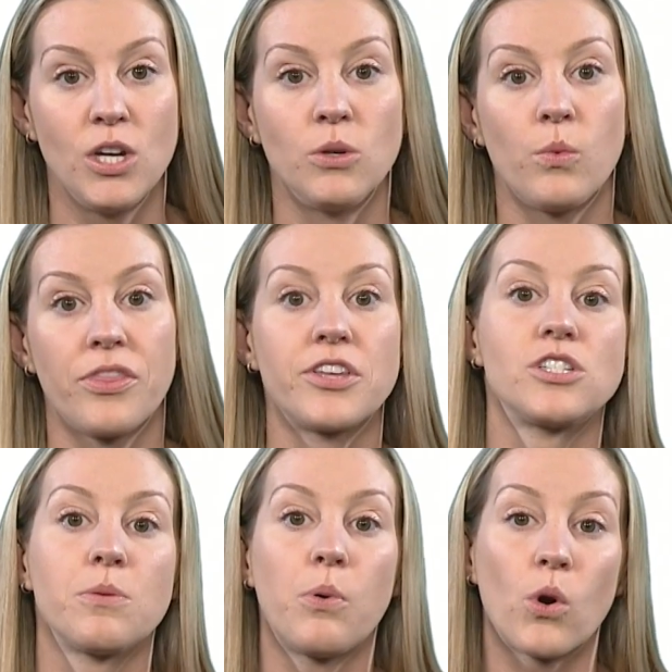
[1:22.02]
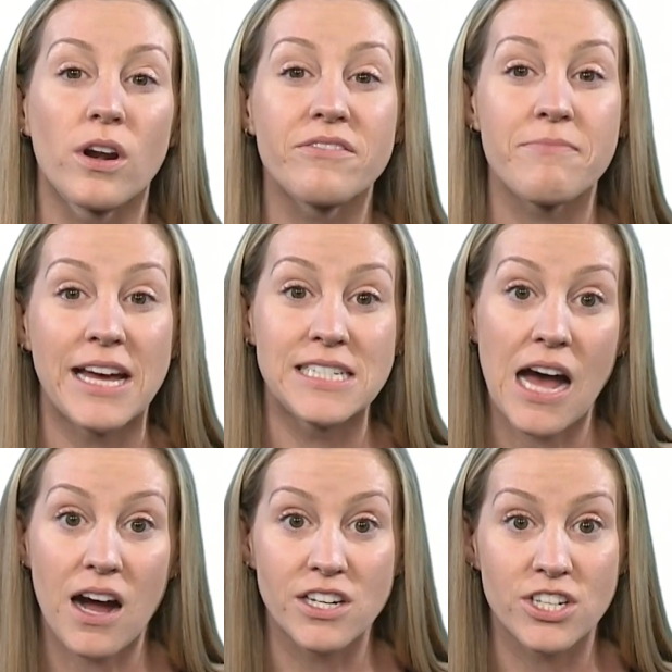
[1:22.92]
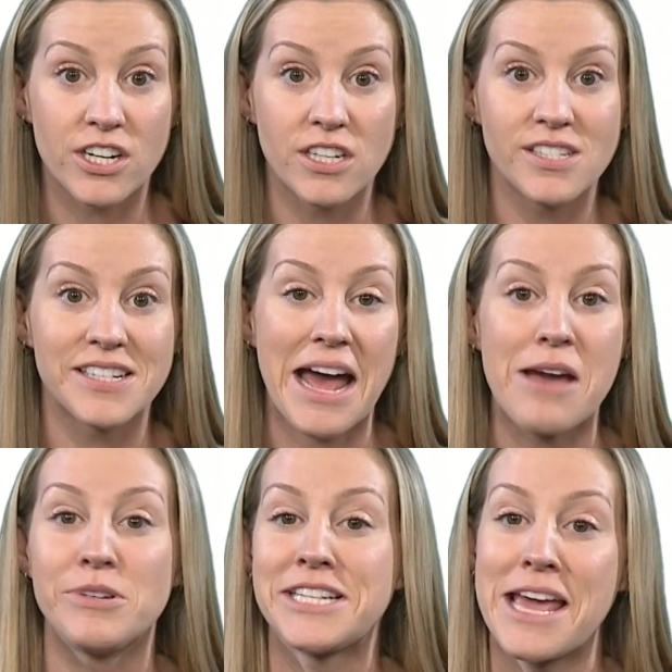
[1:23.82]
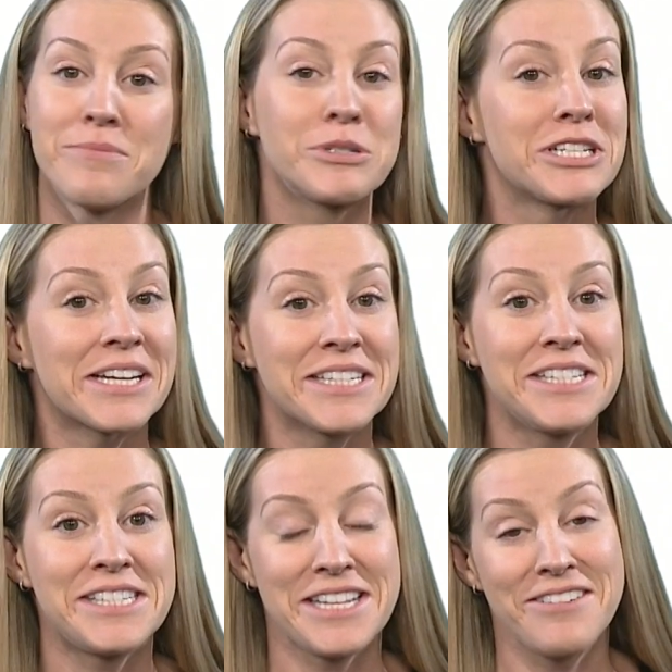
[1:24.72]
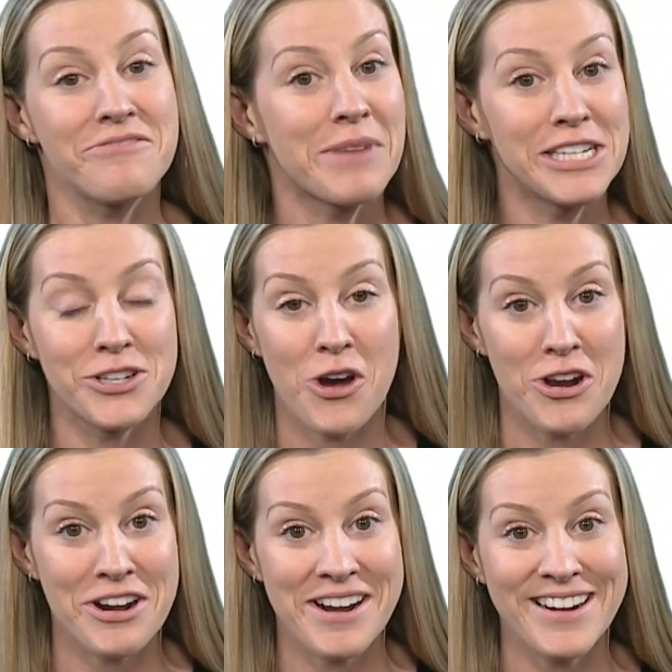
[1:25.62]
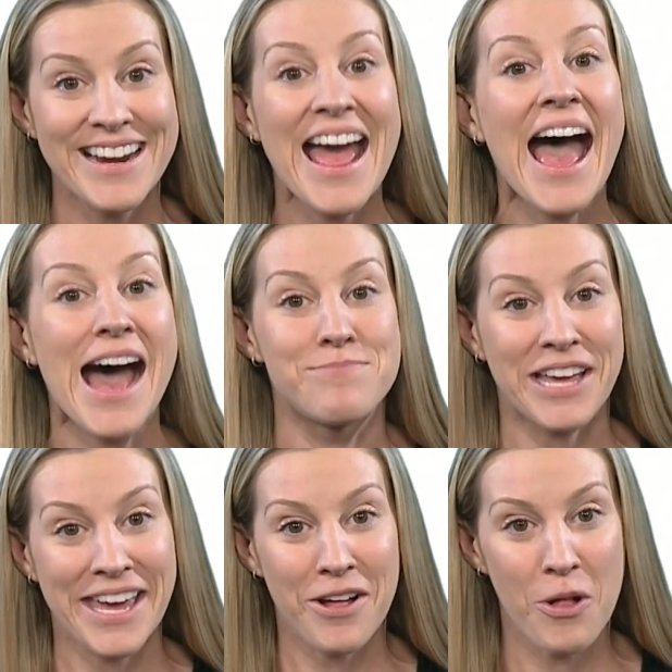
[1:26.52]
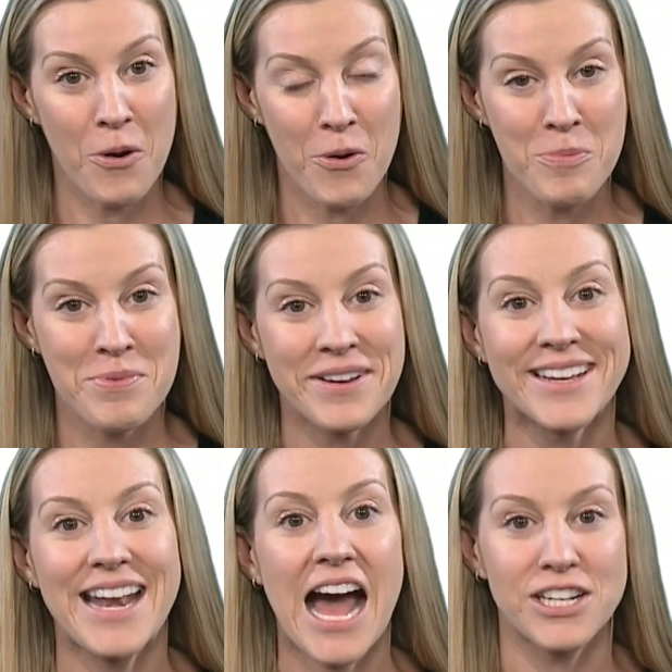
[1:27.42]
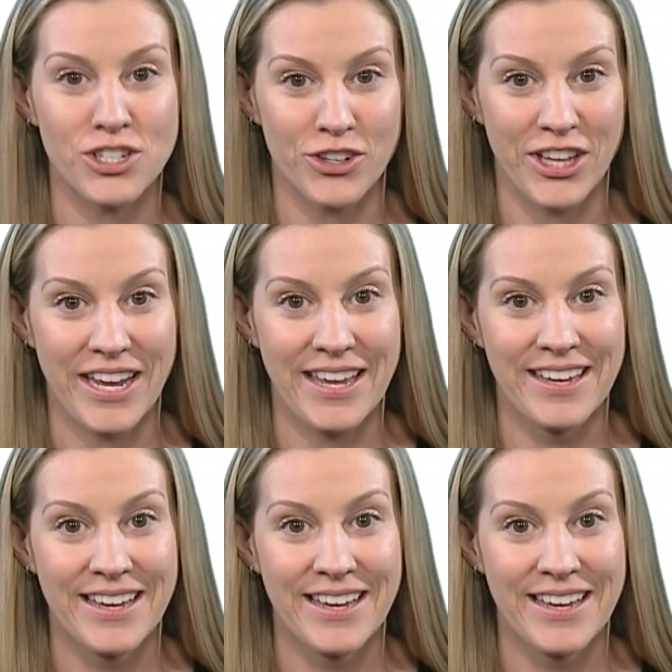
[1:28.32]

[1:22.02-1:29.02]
With the support of my doctors, I was able to conceive my daughter, Abigail Hope, naturally.